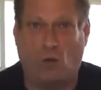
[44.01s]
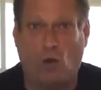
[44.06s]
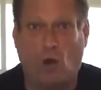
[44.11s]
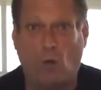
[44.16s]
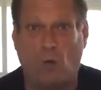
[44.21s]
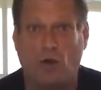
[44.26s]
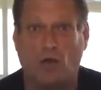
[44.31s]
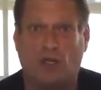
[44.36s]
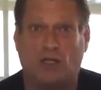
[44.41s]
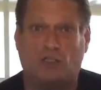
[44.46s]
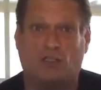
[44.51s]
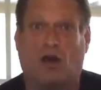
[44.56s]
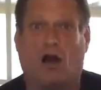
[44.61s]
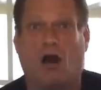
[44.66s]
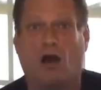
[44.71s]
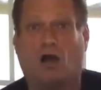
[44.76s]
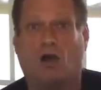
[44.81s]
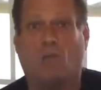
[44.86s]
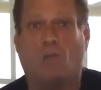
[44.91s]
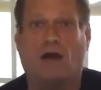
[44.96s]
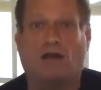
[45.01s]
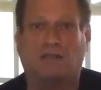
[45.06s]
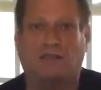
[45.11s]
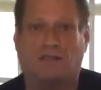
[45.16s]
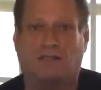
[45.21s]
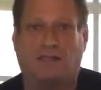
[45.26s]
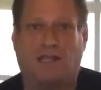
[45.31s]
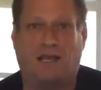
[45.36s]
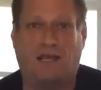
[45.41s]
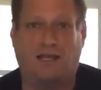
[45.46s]
And what we're gonna talk about
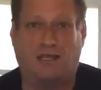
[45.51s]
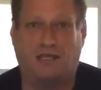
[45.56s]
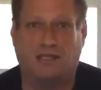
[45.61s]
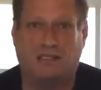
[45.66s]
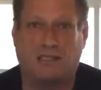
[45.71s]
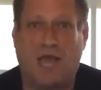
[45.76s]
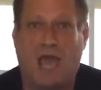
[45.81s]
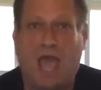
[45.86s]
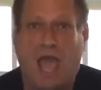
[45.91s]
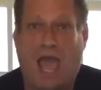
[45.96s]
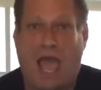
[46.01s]
today is